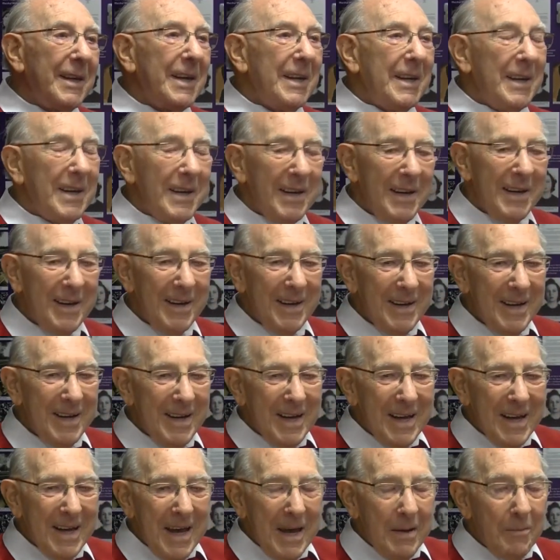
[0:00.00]
Uh,
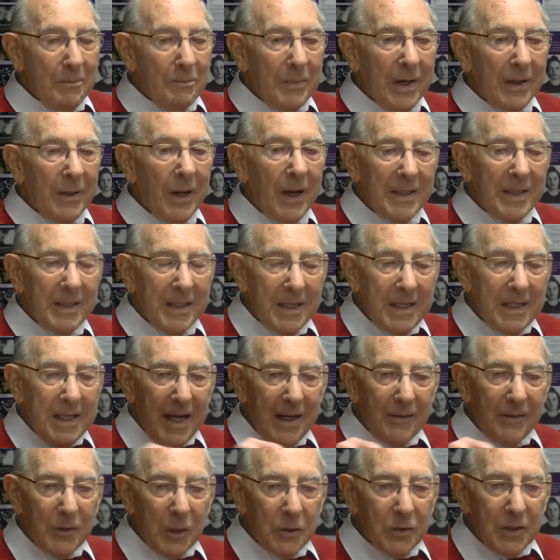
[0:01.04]
but I did
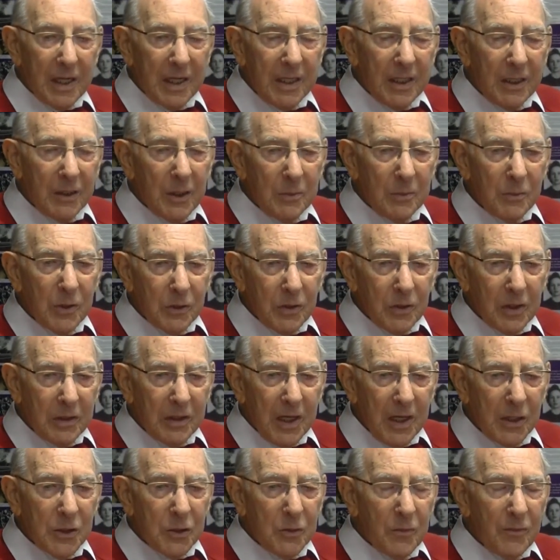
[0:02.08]
have to take them to the
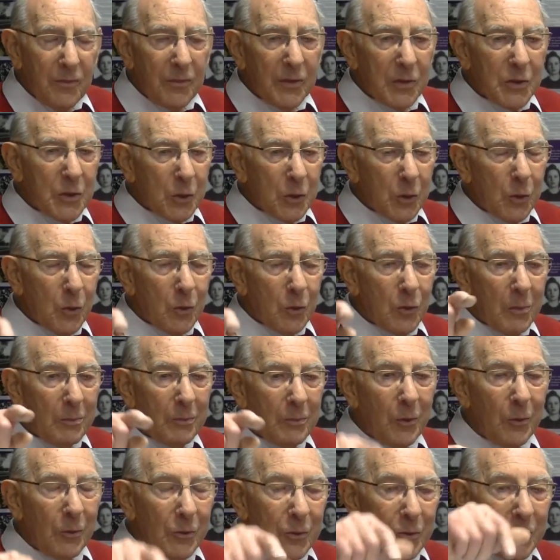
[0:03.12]
National Physical
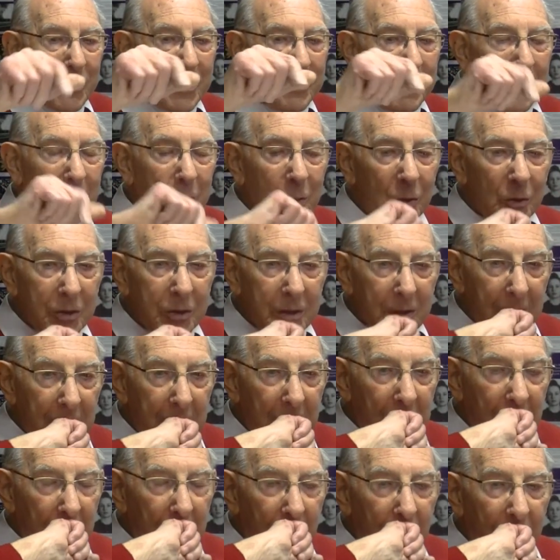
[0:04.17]
Laboratory because
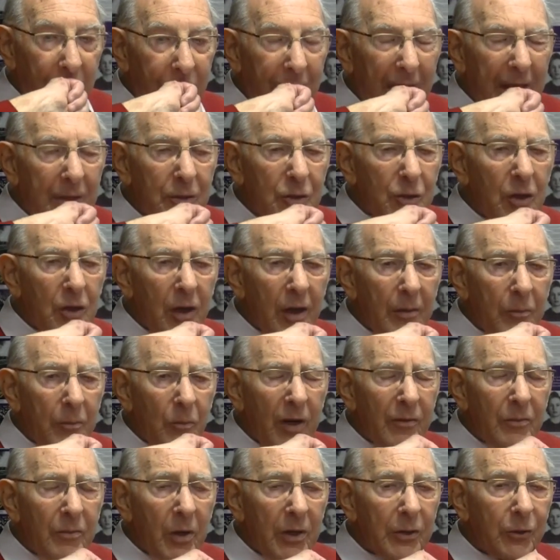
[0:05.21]
at that time
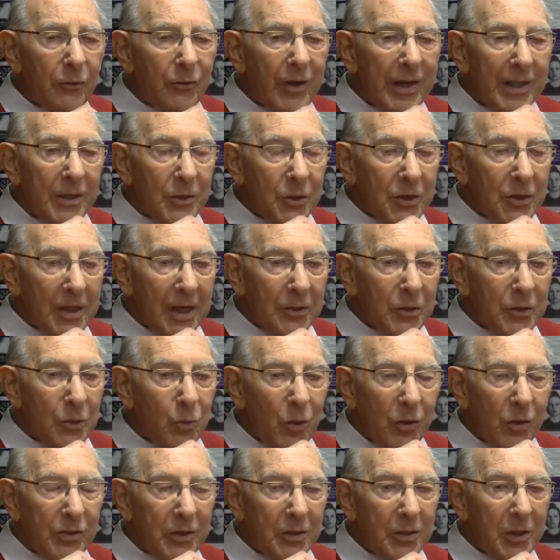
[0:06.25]
one of my grandsons
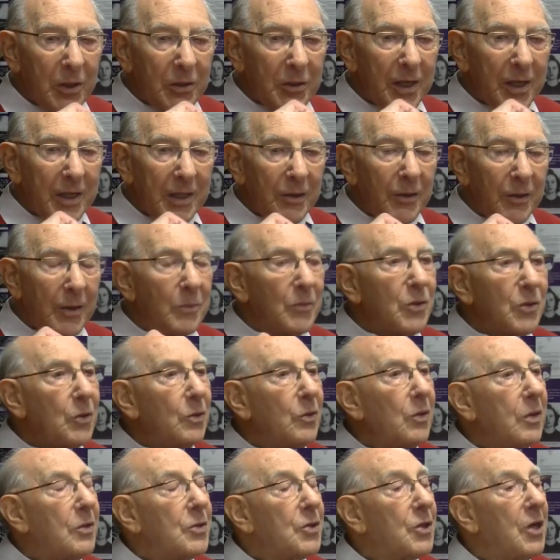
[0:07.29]
wanted to take them
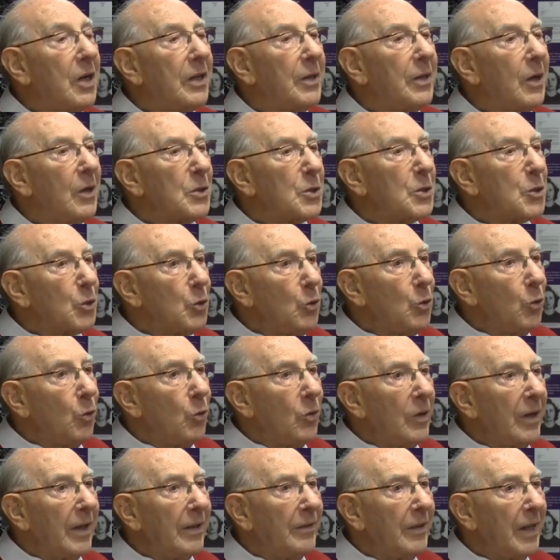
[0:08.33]
to Sinai
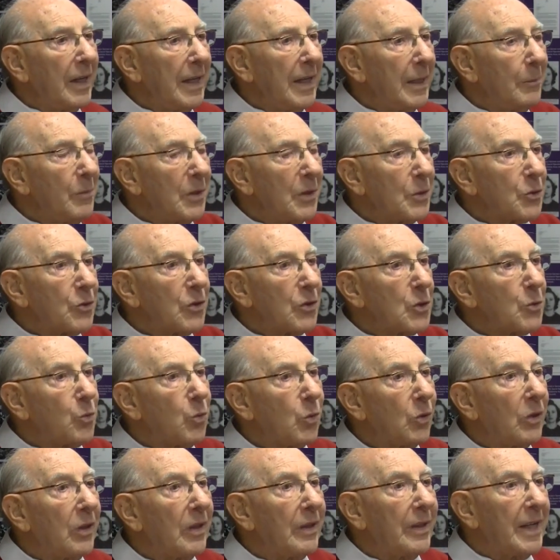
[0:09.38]
School and the headmistress
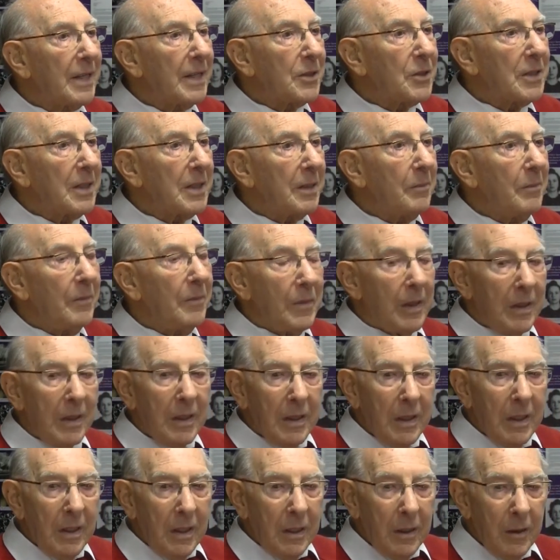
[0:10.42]
wouldn't let him.
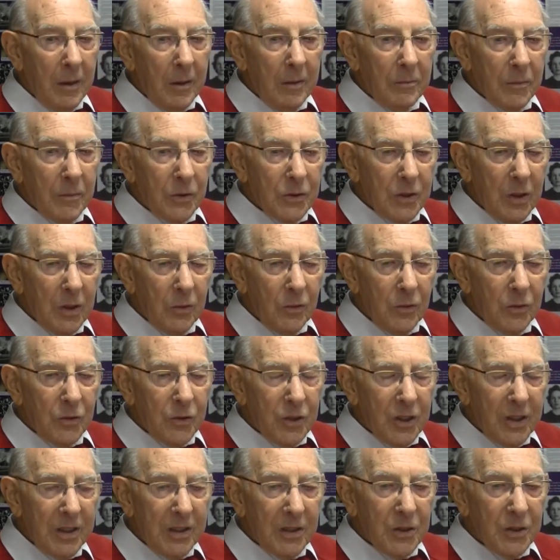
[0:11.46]
Um, so
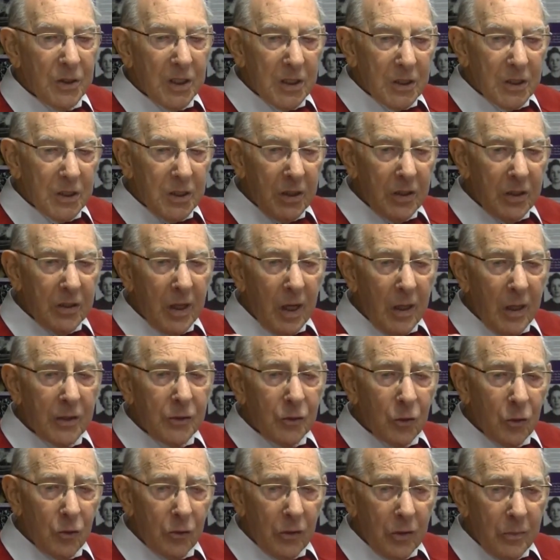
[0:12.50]
she insisted that I
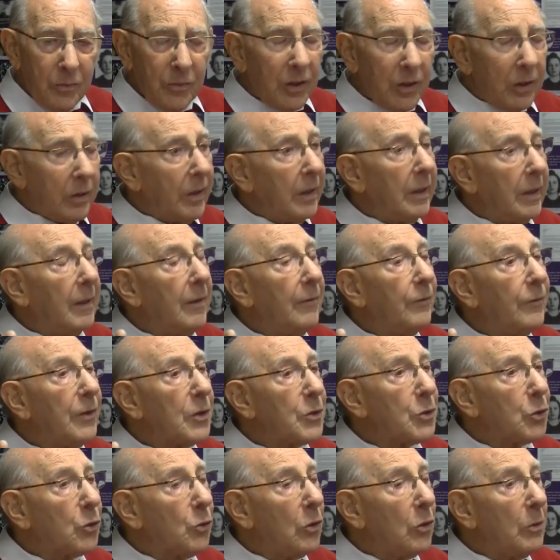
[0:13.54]
took them to the
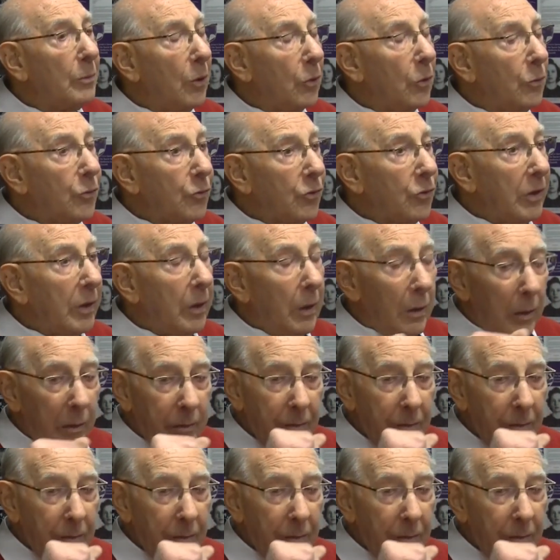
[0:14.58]
physical laboratory.